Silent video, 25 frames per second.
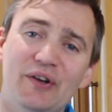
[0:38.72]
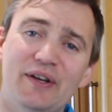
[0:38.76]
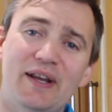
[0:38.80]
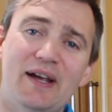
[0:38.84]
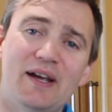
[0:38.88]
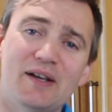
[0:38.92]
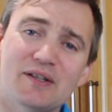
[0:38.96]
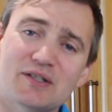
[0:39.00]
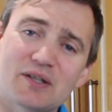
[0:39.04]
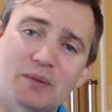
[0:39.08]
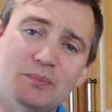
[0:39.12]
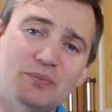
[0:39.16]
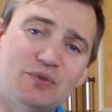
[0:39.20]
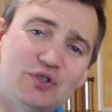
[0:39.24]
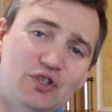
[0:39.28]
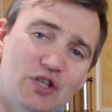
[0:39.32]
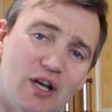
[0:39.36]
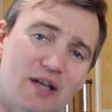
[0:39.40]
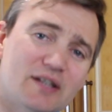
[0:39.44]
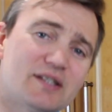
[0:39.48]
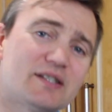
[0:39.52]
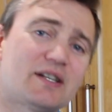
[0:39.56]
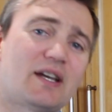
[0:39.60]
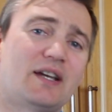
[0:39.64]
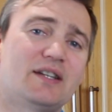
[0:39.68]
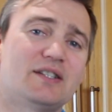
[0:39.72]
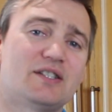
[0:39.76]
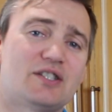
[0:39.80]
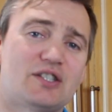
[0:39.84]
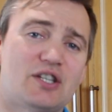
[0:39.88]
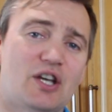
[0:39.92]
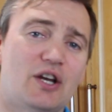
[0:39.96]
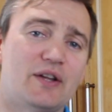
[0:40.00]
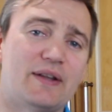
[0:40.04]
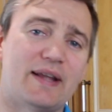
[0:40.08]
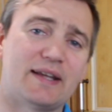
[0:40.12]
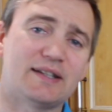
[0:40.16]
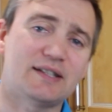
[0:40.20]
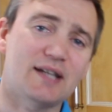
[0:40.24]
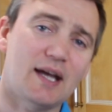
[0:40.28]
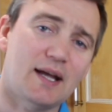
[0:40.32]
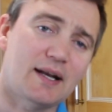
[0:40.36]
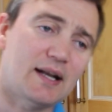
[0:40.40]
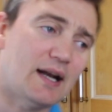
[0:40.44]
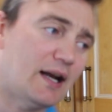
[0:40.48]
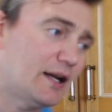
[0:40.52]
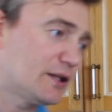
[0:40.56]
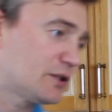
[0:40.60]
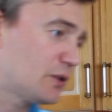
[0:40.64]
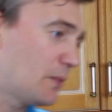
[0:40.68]
hot now, so I'm just going to turn that
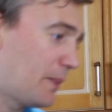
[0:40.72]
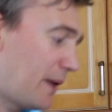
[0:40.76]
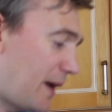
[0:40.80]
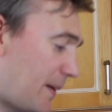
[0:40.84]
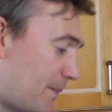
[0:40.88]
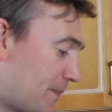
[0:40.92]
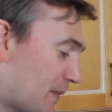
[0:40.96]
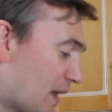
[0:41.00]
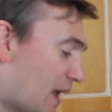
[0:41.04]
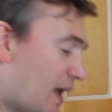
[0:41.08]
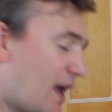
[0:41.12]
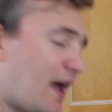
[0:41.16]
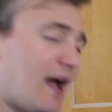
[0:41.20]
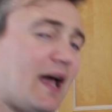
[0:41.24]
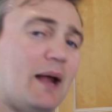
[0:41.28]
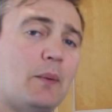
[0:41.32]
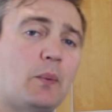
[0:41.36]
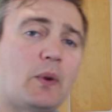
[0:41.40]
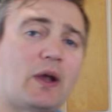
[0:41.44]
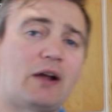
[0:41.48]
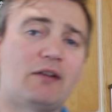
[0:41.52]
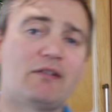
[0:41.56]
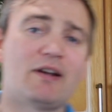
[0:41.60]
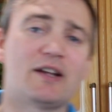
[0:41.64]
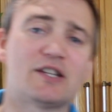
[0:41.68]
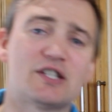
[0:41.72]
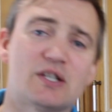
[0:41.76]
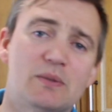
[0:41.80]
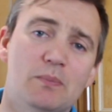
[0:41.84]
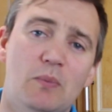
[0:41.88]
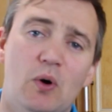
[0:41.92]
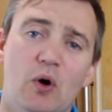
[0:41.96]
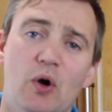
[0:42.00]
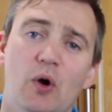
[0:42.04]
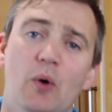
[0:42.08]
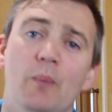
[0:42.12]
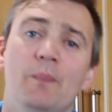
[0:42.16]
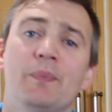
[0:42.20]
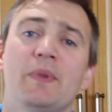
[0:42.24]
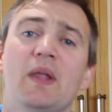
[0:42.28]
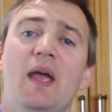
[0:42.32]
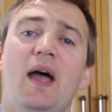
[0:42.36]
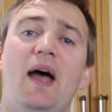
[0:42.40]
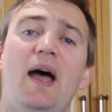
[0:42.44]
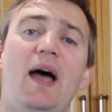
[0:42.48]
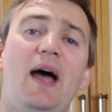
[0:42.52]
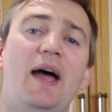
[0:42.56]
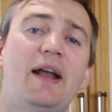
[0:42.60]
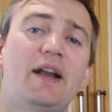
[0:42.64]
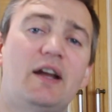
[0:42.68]
down a little bit and we're going to add some oil,
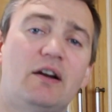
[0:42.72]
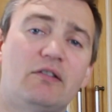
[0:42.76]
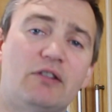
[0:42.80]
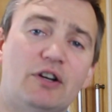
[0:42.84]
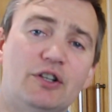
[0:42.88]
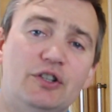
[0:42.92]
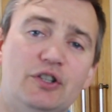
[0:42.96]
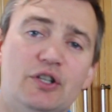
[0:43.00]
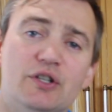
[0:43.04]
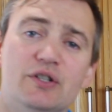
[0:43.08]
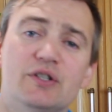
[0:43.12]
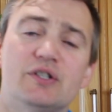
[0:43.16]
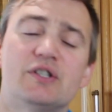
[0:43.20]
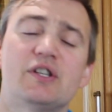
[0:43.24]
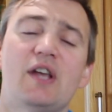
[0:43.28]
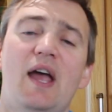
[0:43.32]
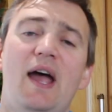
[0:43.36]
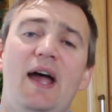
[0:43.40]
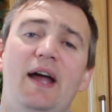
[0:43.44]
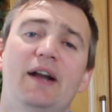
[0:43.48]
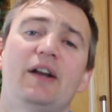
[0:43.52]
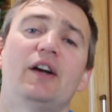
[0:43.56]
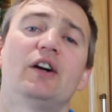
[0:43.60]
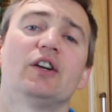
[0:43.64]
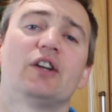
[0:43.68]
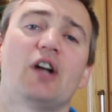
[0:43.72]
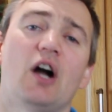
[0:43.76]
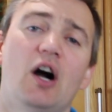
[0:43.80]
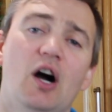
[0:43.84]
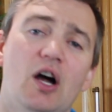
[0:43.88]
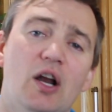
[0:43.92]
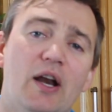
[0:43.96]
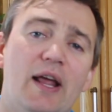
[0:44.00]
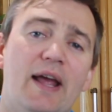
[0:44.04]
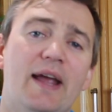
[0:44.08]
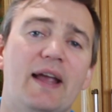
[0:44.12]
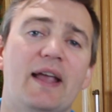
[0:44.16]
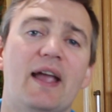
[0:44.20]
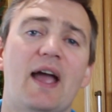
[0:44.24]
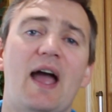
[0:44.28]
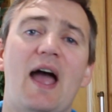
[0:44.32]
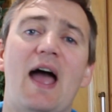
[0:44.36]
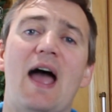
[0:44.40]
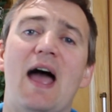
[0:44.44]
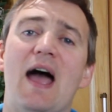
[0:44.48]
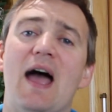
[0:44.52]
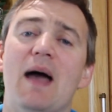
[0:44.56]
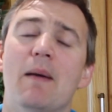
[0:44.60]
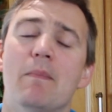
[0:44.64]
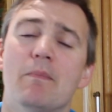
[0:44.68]
add our onions, add our garlic
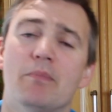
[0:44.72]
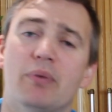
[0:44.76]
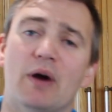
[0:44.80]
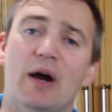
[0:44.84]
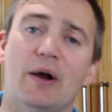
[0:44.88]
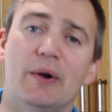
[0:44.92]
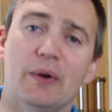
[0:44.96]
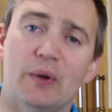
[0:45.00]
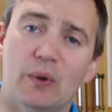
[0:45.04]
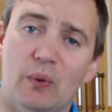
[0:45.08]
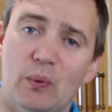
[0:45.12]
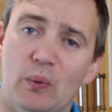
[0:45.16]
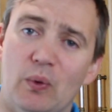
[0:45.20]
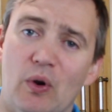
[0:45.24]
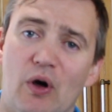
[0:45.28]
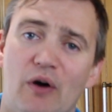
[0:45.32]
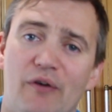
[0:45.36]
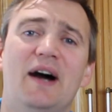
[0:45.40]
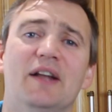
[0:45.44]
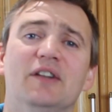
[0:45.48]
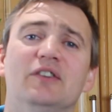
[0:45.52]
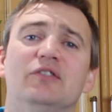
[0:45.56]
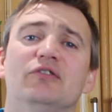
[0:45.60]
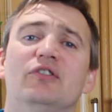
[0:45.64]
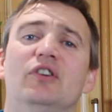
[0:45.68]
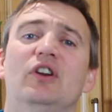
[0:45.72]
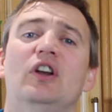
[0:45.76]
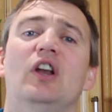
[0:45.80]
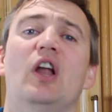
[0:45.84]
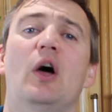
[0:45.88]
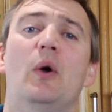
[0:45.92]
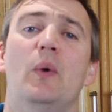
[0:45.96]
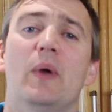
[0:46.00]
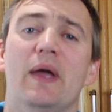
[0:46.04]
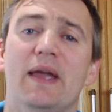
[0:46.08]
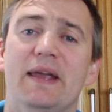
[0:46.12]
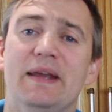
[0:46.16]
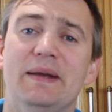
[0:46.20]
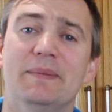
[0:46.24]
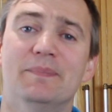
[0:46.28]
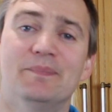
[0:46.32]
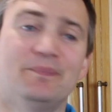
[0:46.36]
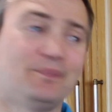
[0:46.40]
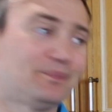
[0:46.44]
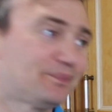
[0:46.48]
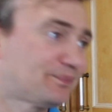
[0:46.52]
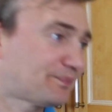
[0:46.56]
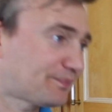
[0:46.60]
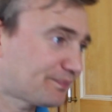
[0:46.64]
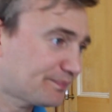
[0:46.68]
and brown it all off under a low heat.
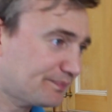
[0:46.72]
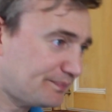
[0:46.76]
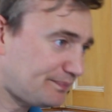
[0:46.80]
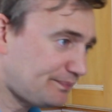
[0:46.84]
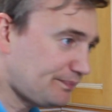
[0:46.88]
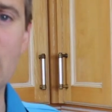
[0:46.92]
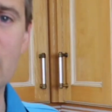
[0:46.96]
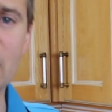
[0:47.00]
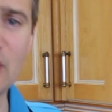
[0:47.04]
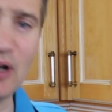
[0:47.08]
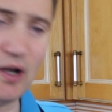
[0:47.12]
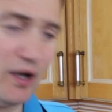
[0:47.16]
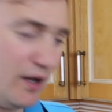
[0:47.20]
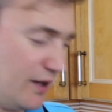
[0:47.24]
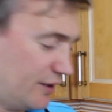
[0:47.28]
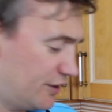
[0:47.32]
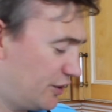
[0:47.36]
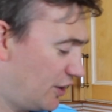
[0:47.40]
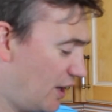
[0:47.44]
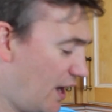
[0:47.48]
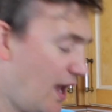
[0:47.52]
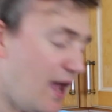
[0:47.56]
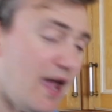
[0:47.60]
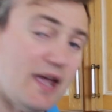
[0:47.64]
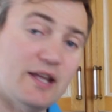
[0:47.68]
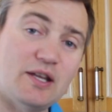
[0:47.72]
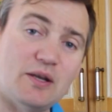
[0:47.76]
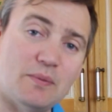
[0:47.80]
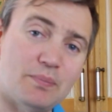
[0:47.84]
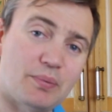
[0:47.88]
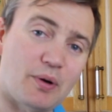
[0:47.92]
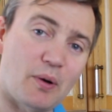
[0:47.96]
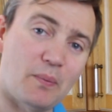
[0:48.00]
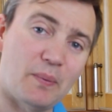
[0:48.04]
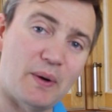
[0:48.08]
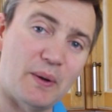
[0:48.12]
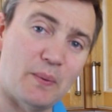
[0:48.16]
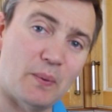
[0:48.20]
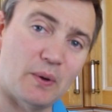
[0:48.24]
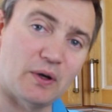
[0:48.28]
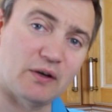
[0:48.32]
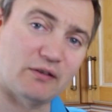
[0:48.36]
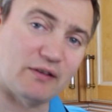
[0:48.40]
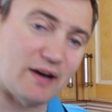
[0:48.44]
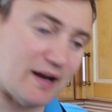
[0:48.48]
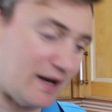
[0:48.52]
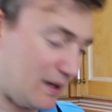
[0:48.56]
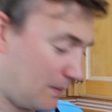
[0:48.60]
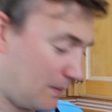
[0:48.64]
So guys, yeah, you probably want to